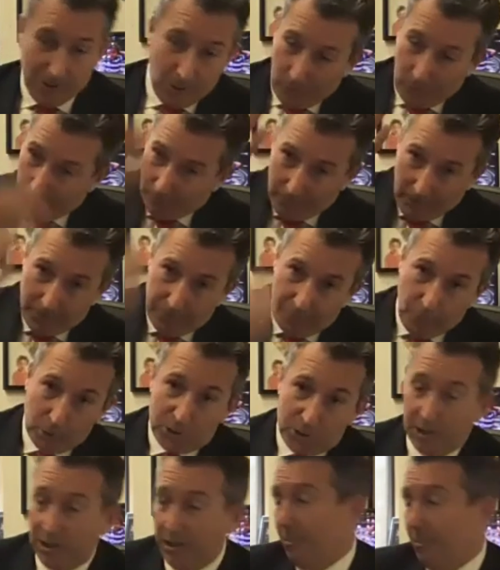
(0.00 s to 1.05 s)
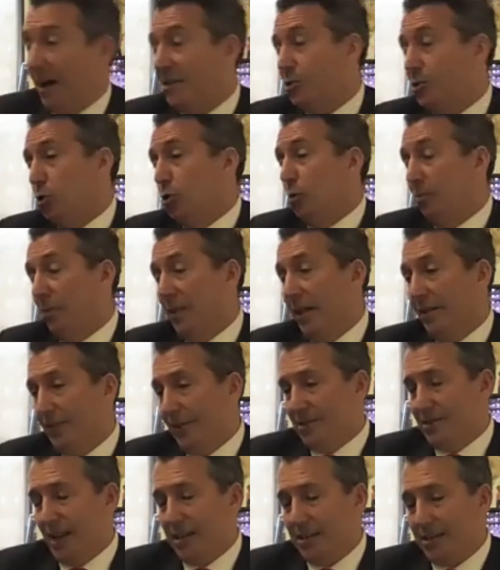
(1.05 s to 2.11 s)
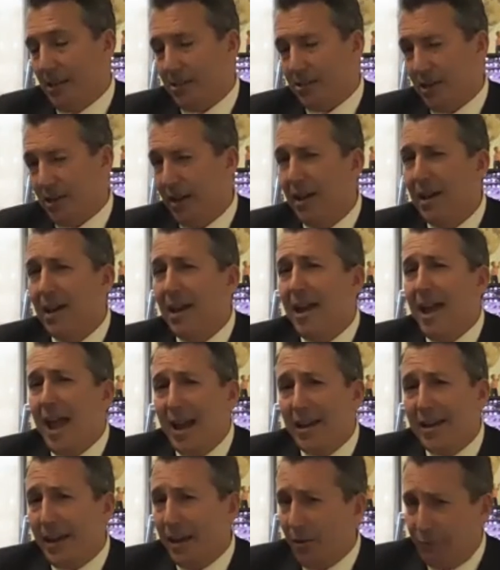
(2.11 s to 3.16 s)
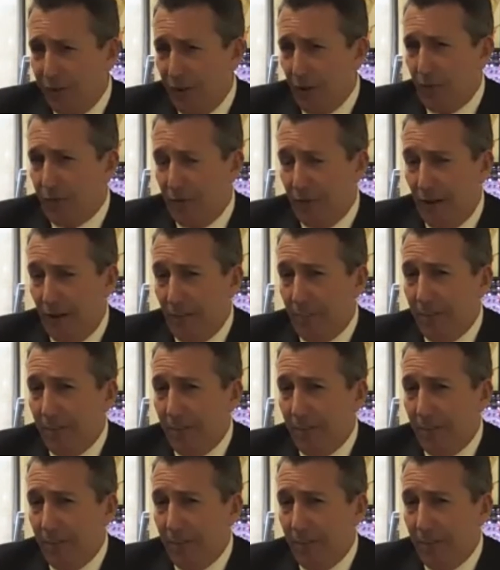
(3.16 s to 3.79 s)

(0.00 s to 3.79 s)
or unfortunately by Zoom these days, let's say, and get a feel for them.